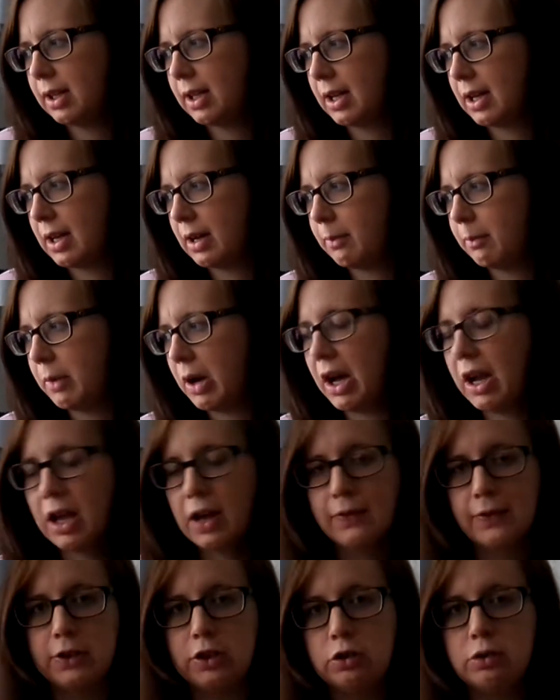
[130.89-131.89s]
Um, I
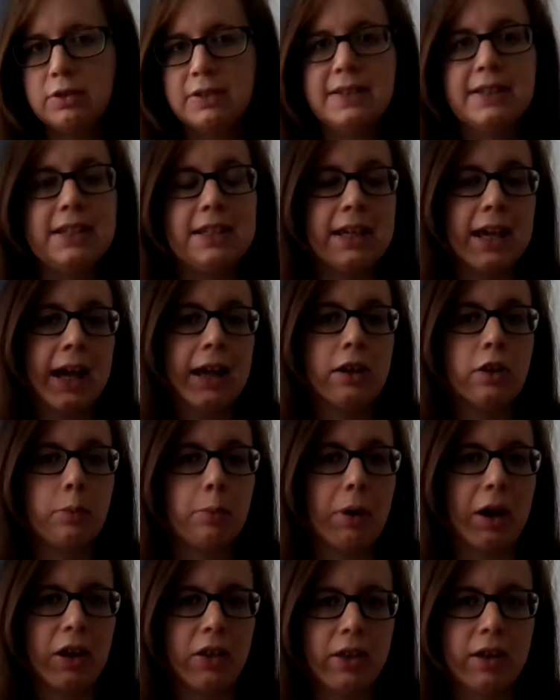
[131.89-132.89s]
haven't used it yet,
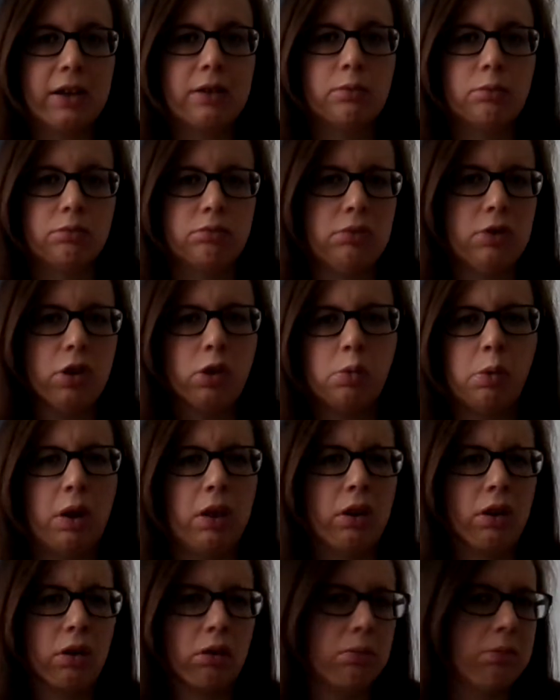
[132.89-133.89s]
but I think, you know,
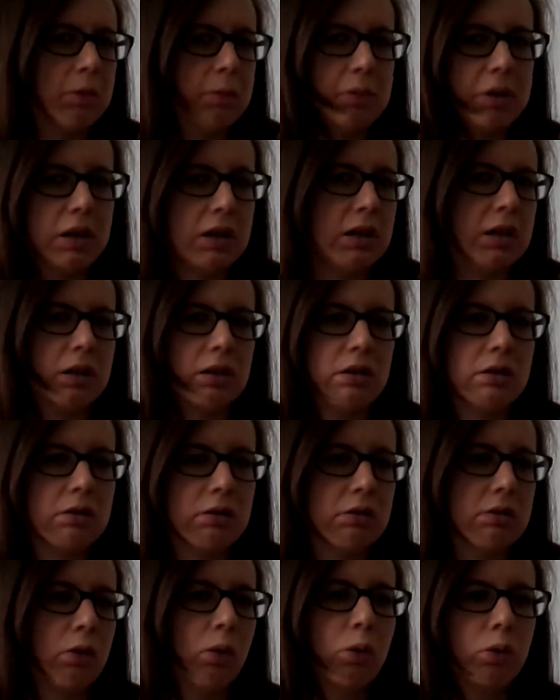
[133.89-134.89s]
when they're maybe
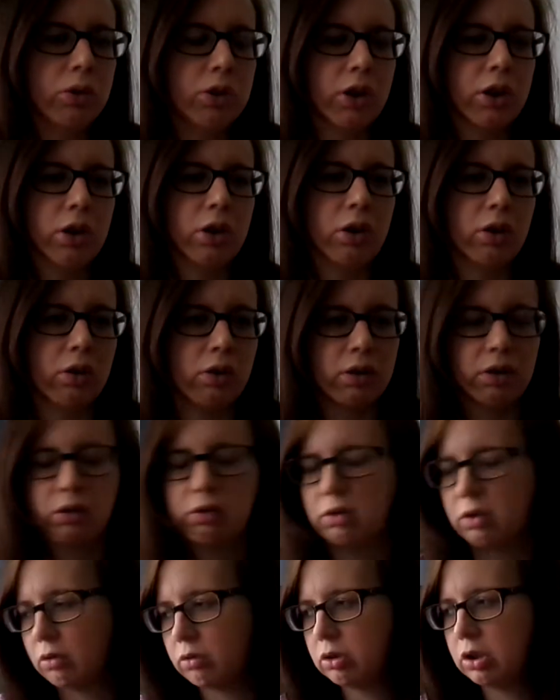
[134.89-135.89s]
older or they're,
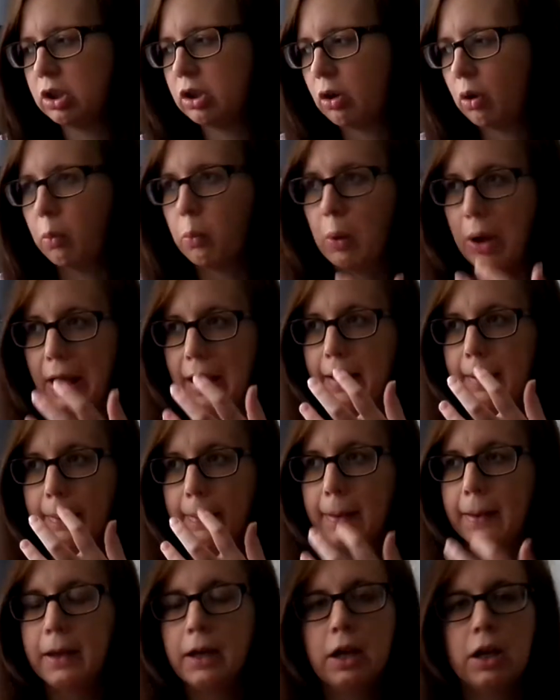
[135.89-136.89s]
they're really not well,